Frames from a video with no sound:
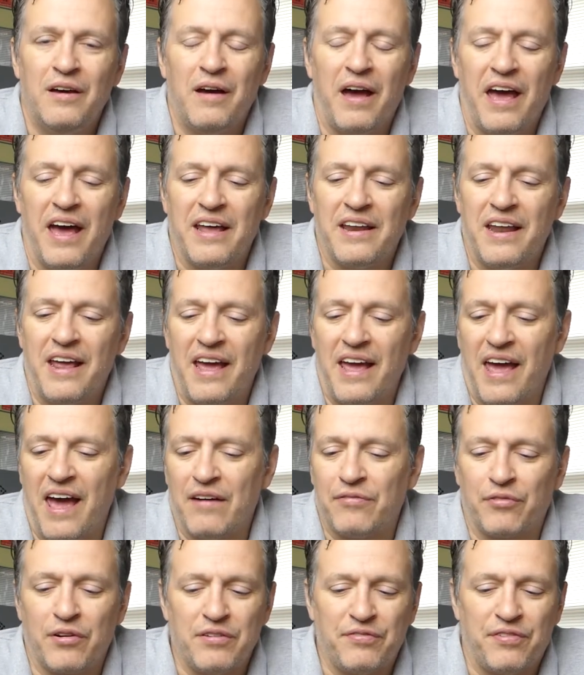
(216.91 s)
And
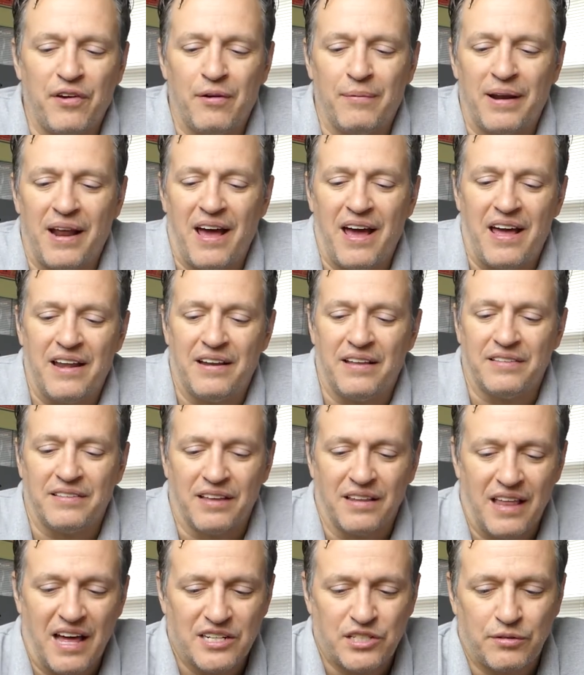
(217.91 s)
every film, and
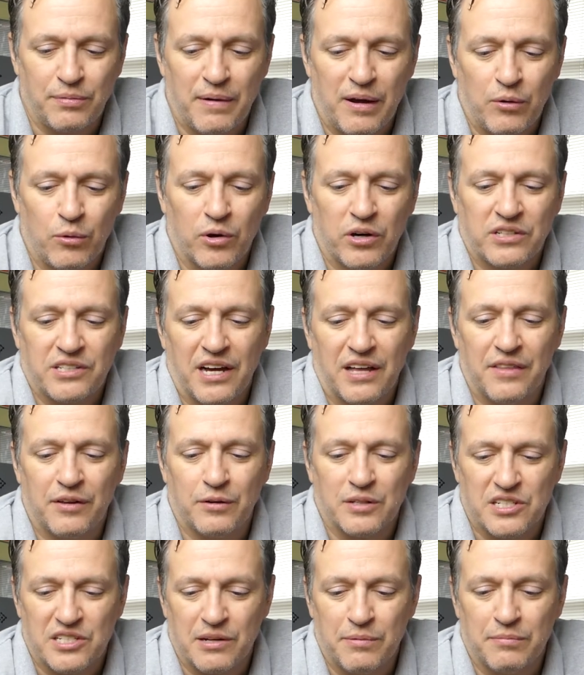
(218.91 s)
the last time I worked on,
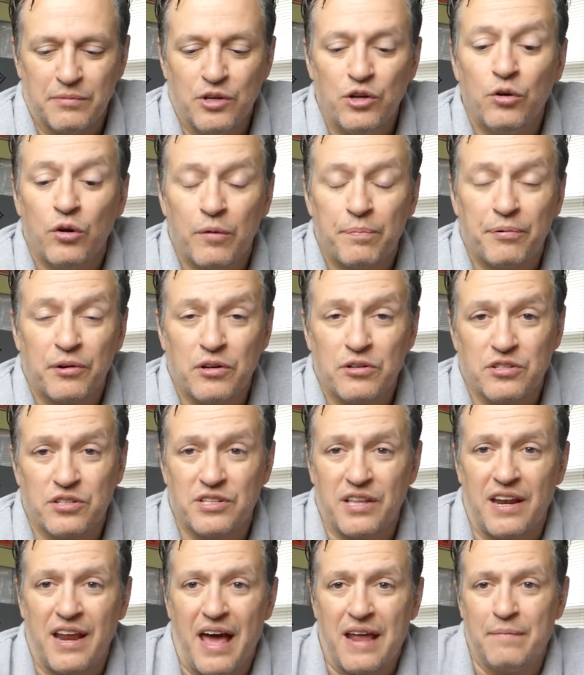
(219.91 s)
there were some newer
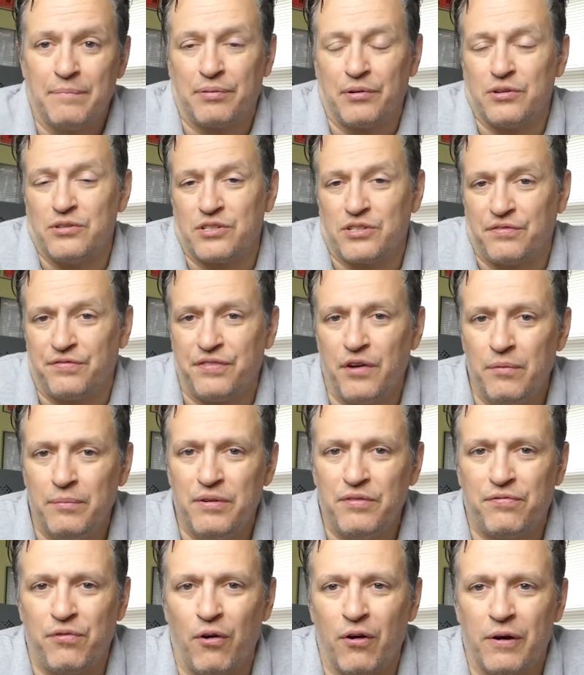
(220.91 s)
producers that hadn't produced a film
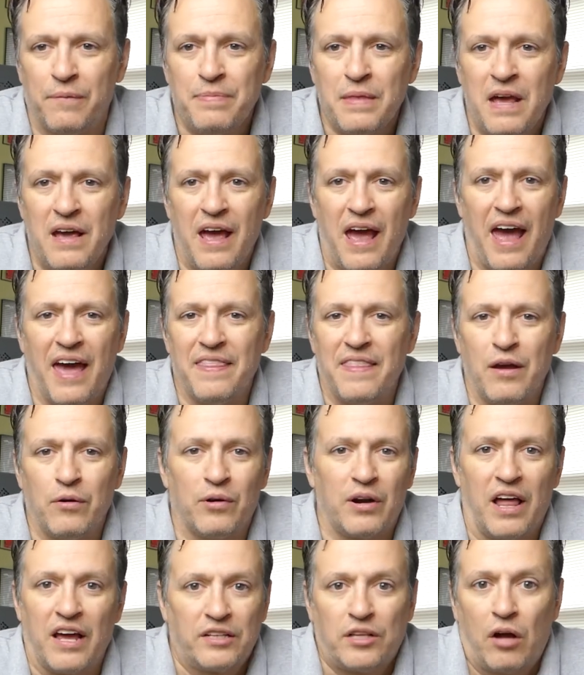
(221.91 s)
before, and they
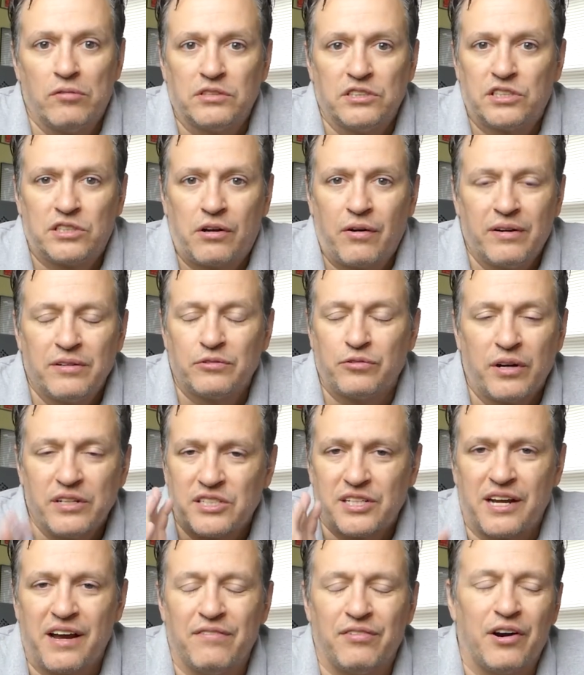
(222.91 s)
were like, oh, this is the
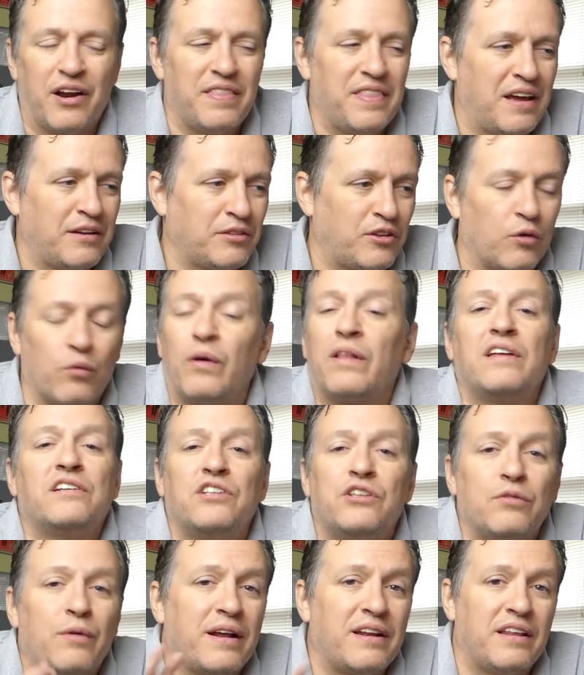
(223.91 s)
greatest thing ever. And they're willing
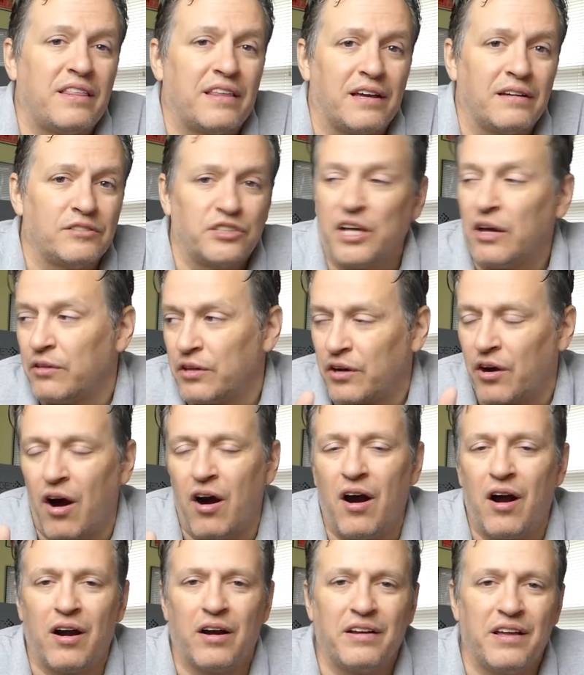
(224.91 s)
to do anything. Sell their
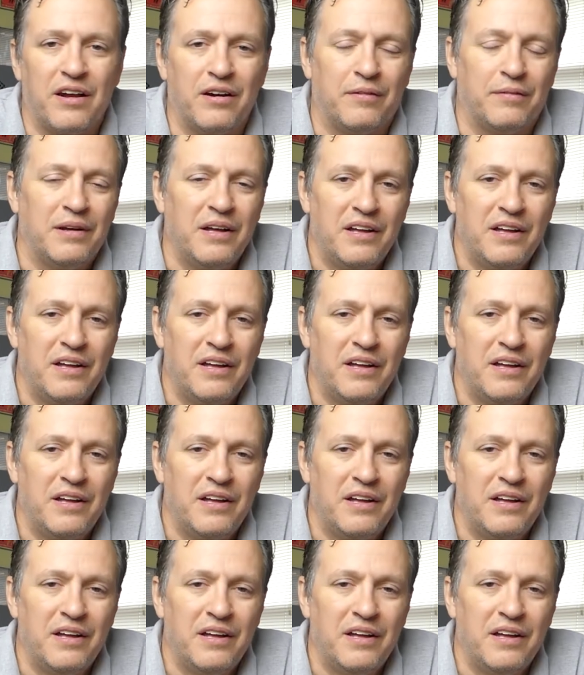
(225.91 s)
car, you know,